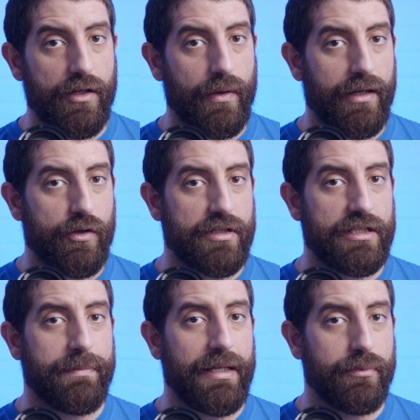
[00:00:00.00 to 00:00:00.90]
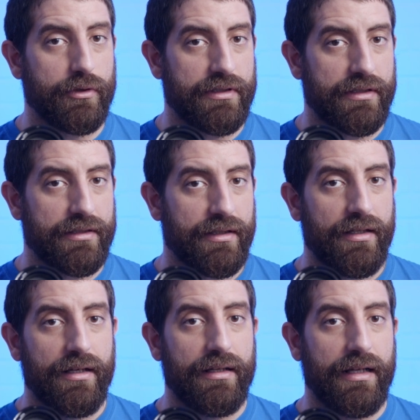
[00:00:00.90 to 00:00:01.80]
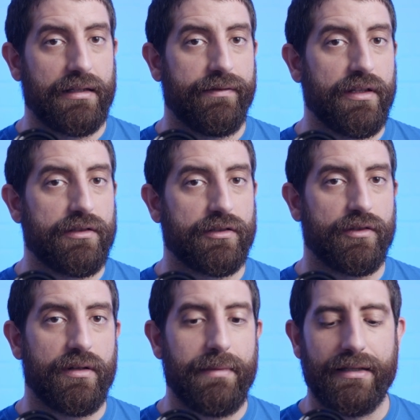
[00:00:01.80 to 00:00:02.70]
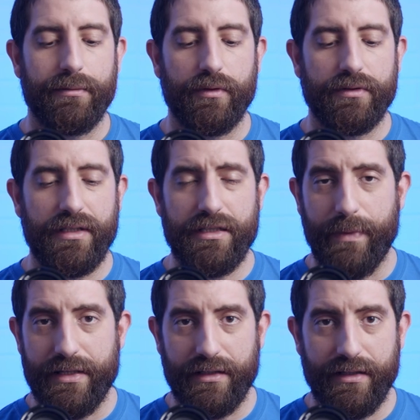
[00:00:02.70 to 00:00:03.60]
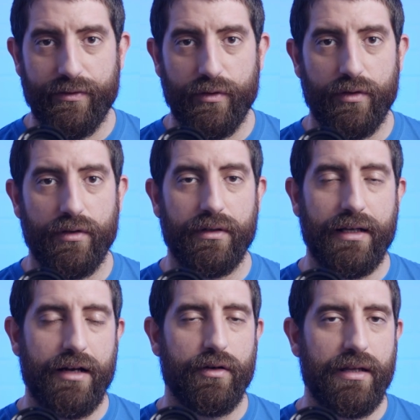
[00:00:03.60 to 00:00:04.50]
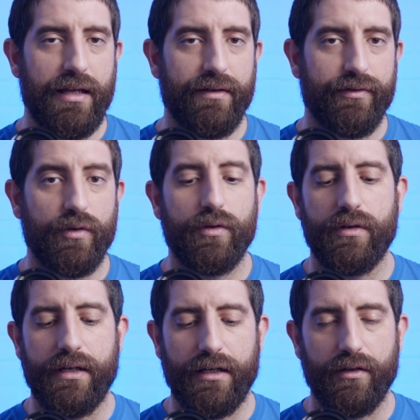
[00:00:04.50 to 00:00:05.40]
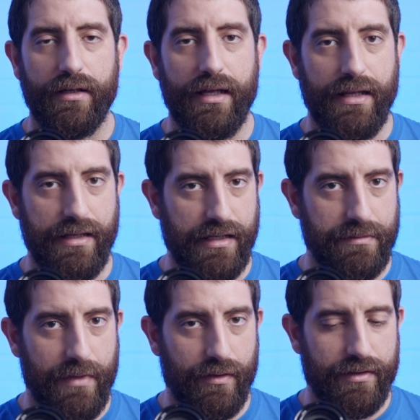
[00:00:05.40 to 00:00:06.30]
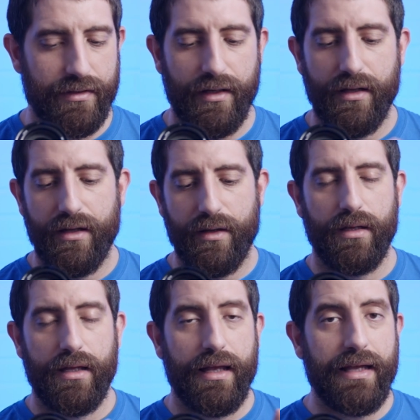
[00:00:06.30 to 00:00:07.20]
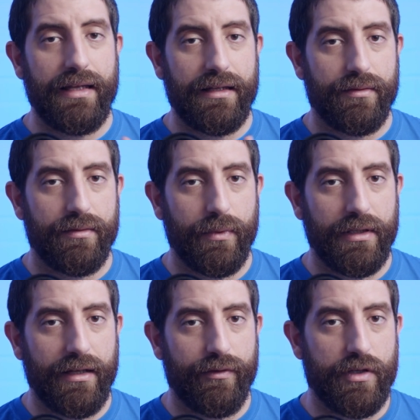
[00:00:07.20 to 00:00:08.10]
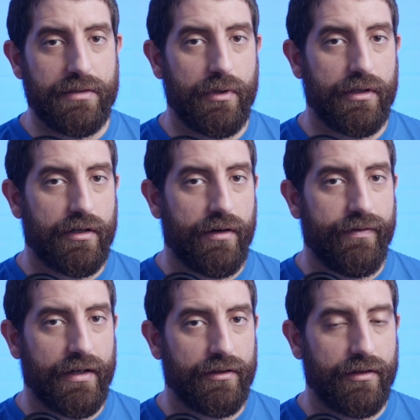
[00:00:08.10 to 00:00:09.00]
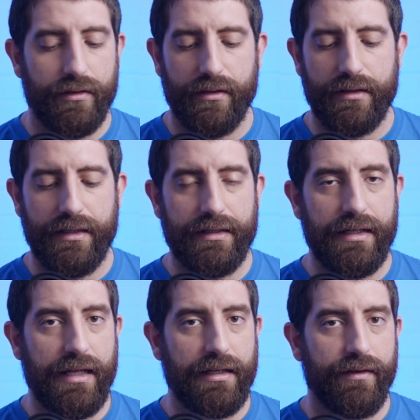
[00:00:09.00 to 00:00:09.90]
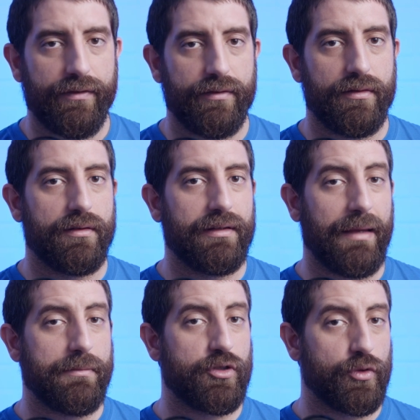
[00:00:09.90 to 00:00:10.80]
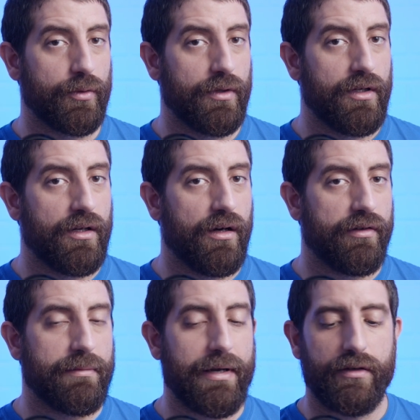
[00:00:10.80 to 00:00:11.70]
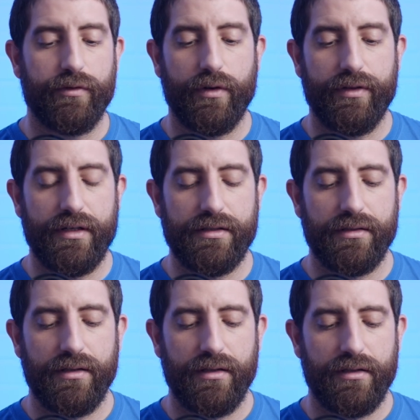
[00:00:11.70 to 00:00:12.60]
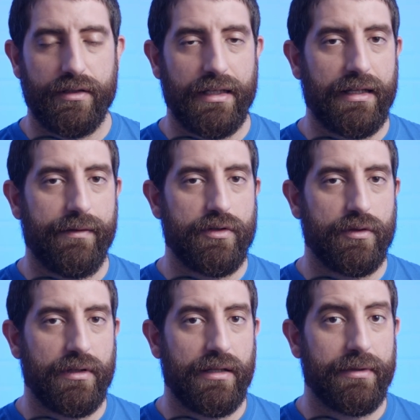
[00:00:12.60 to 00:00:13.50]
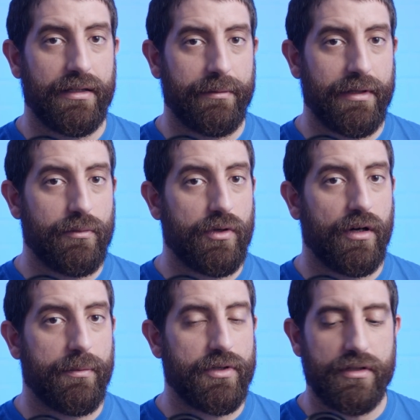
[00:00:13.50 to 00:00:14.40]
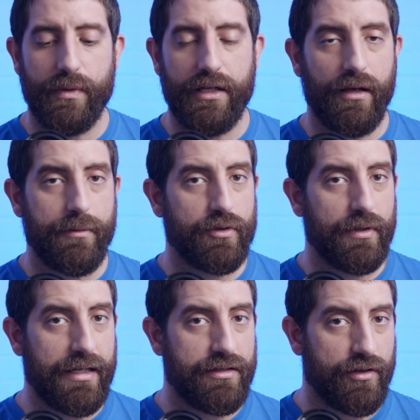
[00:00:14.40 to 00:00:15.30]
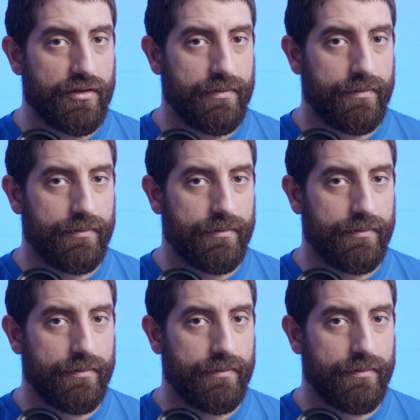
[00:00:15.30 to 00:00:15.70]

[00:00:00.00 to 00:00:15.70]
you can use speed boosters like the Viltrox or the Metabones, especially for Canon EF or Nikon AIS mounts, and that will give you a smaller crop factor than the native ×2 of the micro four thirds. So that gives you even a bit more options when it comes to lens choice.